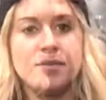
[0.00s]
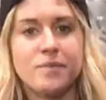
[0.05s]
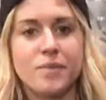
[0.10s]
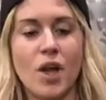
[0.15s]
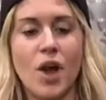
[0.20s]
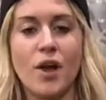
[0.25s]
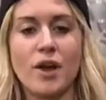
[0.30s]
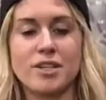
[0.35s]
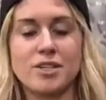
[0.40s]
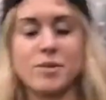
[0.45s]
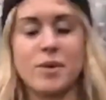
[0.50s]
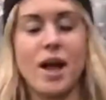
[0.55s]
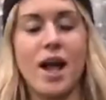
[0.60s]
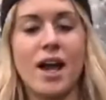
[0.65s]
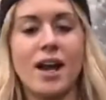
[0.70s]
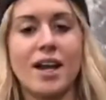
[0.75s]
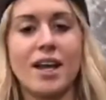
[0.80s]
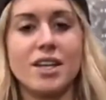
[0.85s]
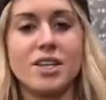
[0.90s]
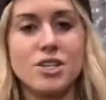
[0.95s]
All right, so we got
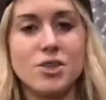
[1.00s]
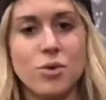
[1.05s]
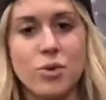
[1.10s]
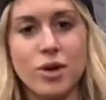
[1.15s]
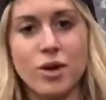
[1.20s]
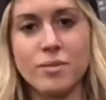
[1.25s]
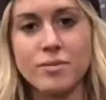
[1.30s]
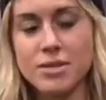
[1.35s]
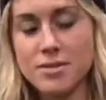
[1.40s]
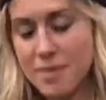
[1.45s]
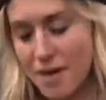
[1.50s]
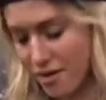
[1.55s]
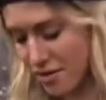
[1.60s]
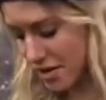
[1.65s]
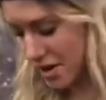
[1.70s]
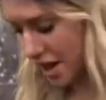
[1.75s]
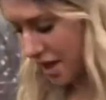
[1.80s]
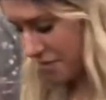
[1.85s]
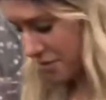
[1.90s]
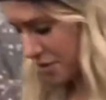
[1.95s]
inchworm to mountain
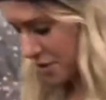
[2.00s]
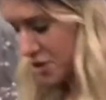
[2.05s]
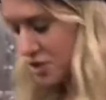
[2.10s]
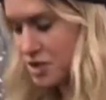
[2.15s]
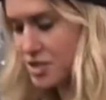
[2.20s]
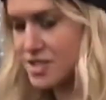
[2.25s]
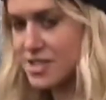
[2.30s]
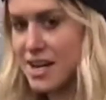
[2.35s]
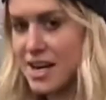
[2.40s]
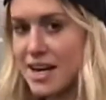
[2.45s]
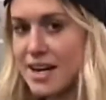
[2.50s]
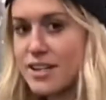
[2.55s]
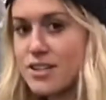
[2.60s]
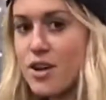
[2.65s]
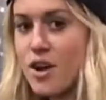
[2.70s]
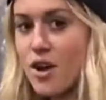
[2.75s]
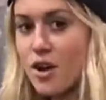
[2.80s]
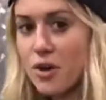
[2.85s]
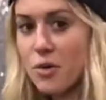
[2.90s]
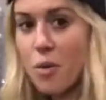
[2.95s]
climbers. You're standing
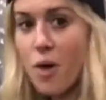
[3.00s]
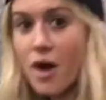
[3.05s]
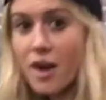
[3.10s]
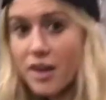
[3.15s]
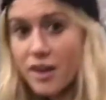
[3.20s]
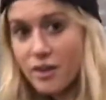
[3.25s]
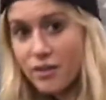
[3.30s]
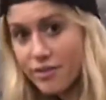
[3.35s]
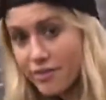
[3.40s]
tall, you're walking your